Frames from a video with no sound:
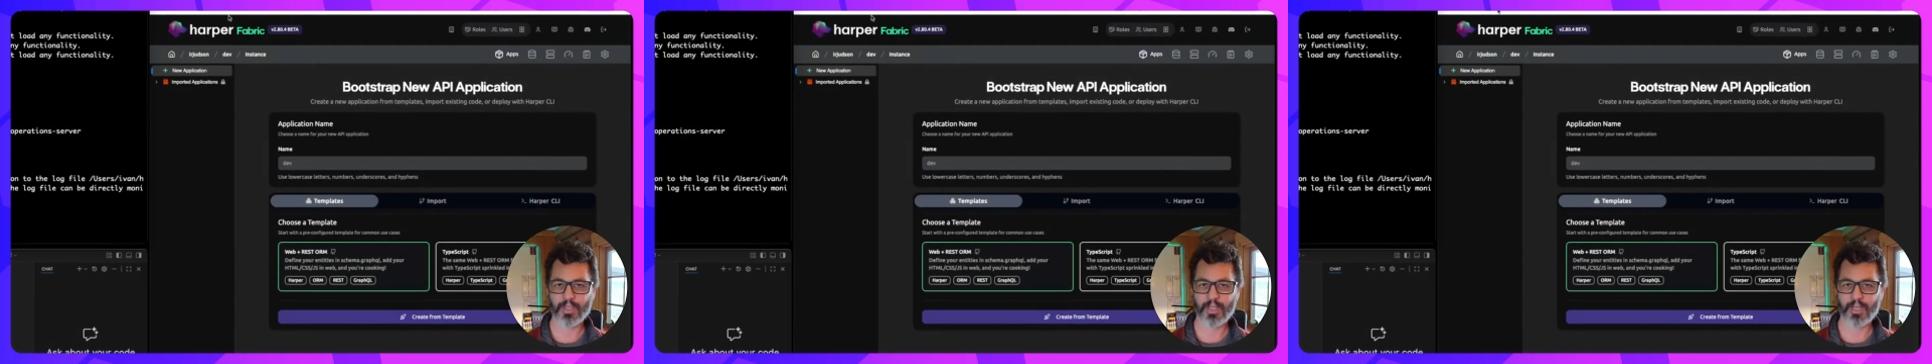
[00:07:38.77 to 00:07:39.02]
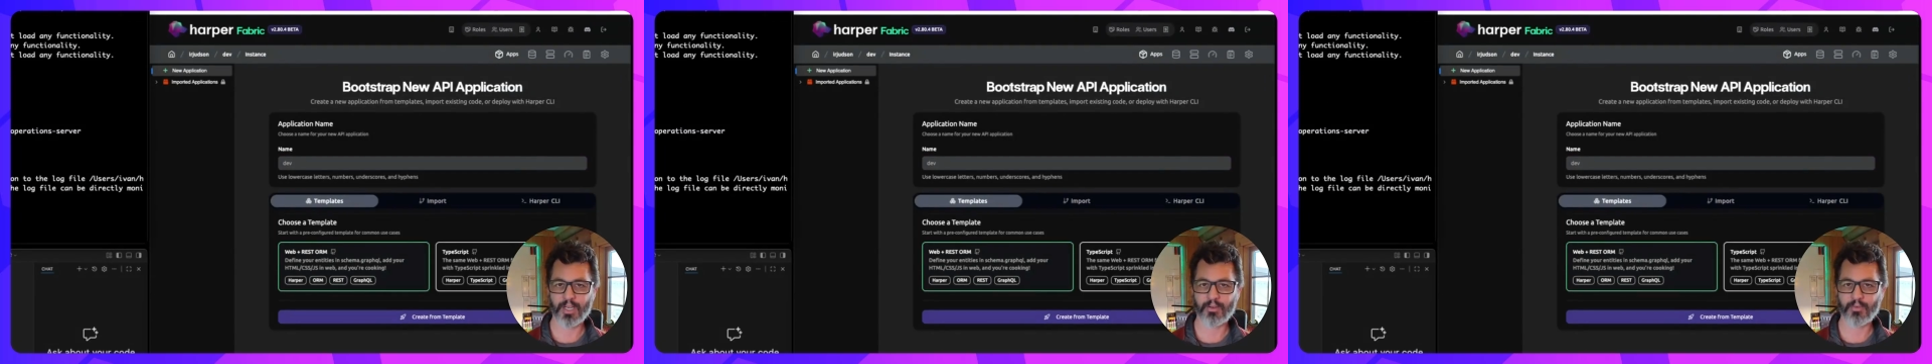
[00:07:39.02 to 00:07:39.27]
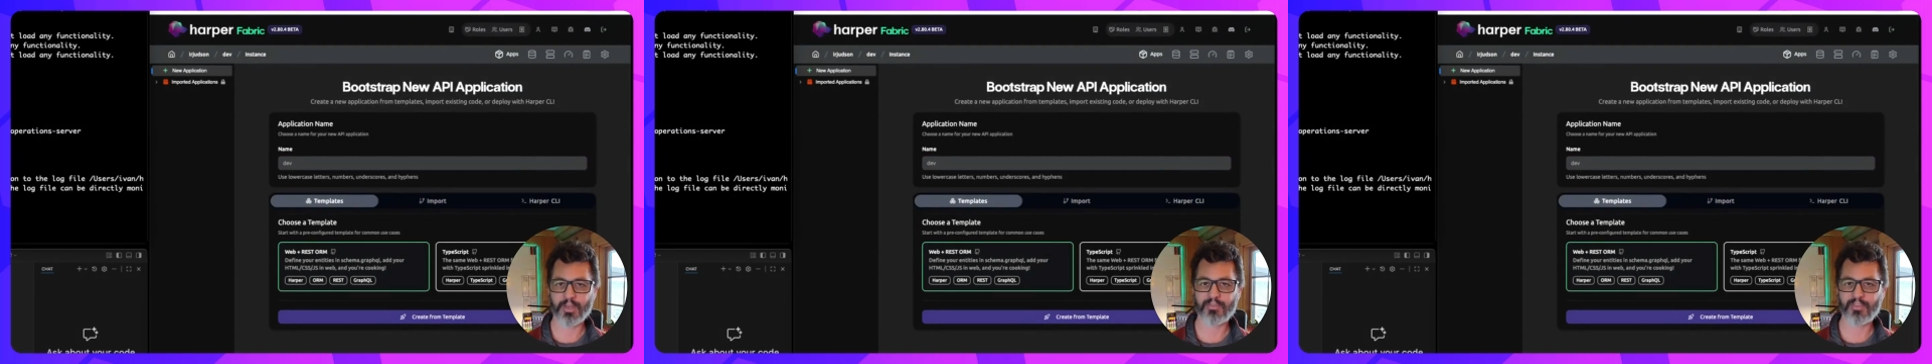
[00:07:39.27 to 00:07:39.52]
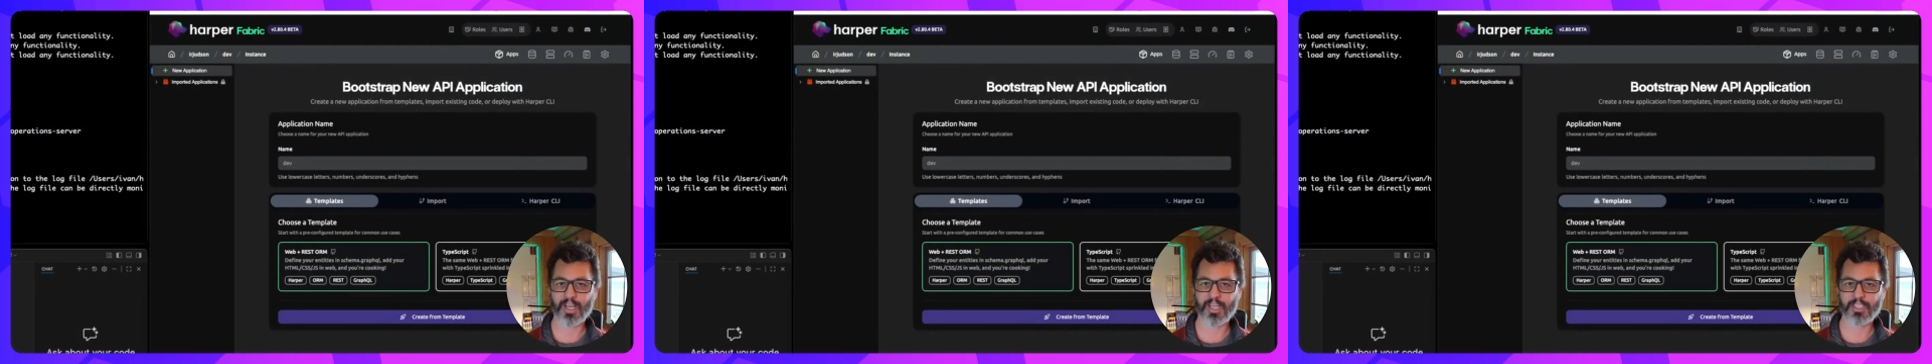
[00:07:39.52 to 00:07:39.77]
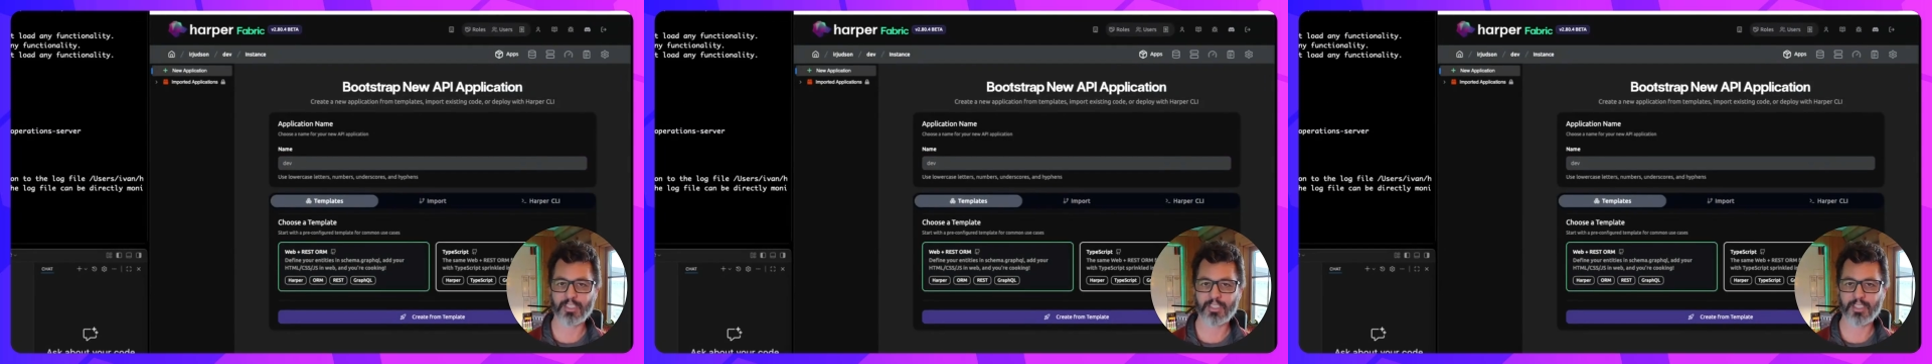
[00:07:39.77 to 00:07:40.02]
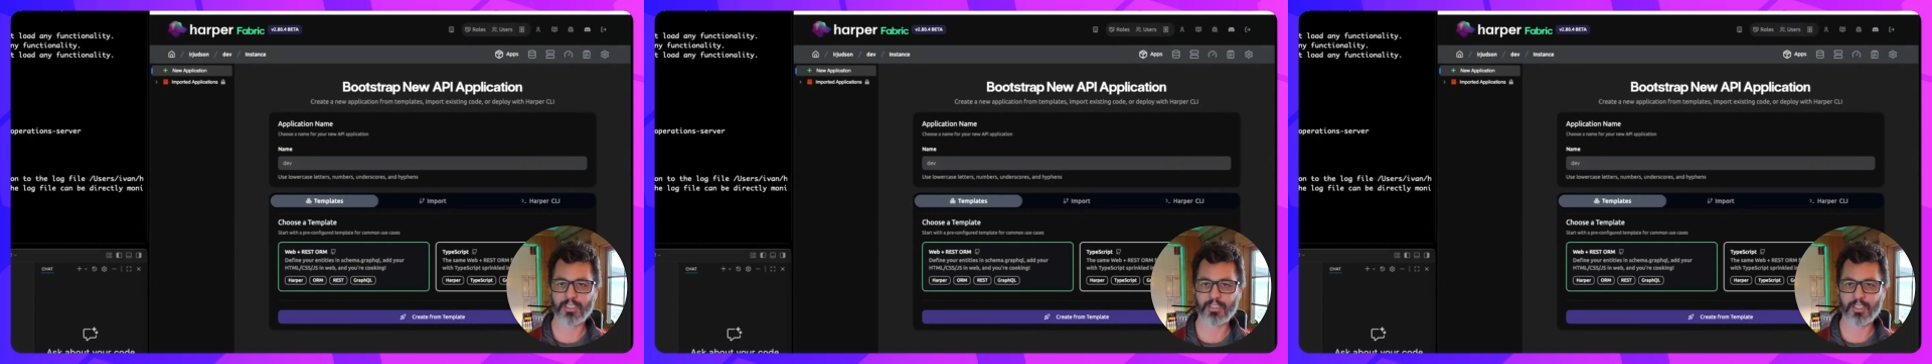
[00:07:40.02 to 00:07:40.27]
and I refresh,
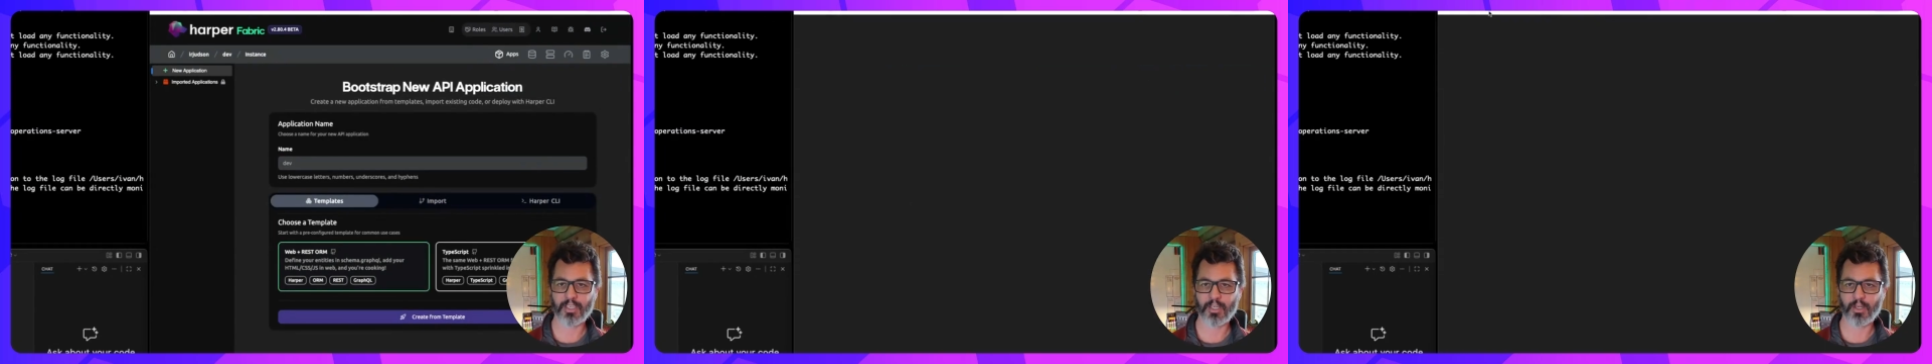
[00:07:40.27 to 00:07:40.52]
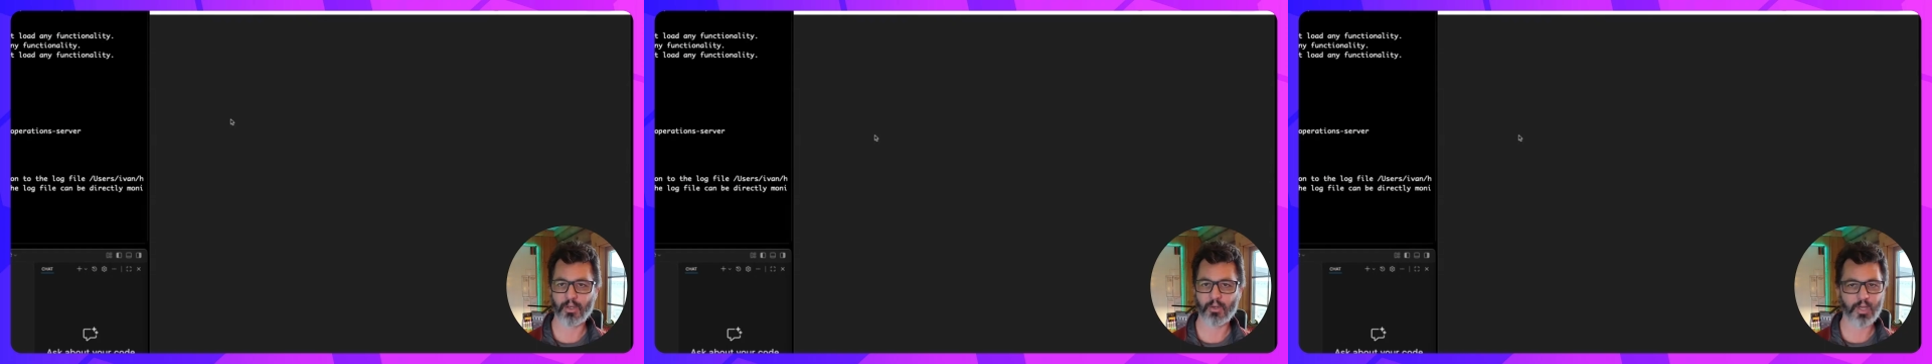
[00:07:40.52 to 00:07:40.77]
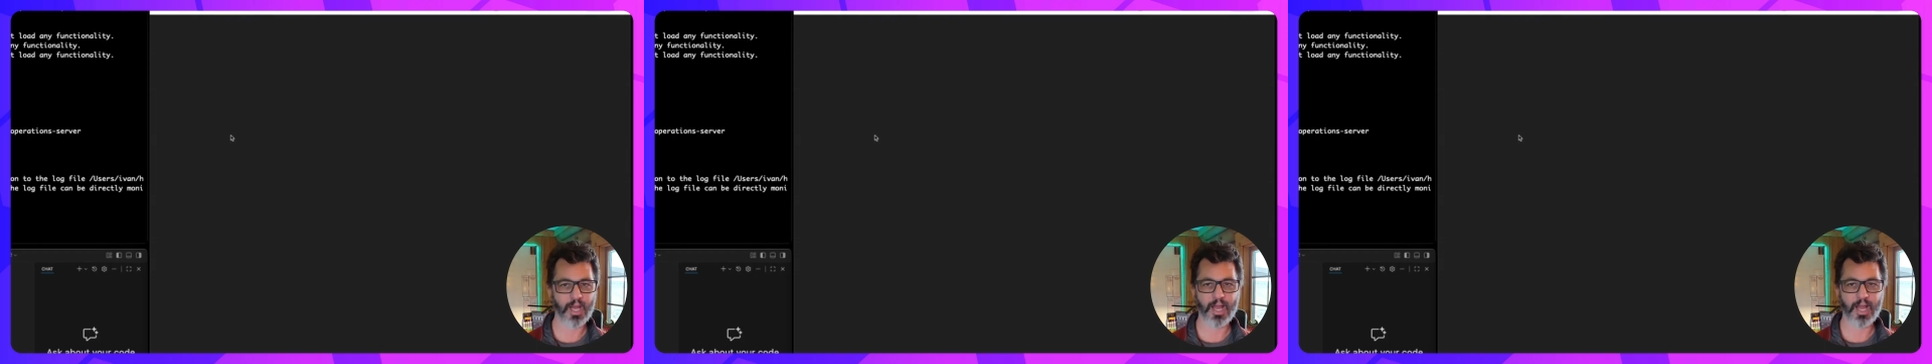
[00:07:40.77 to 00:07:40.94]
it's going to go,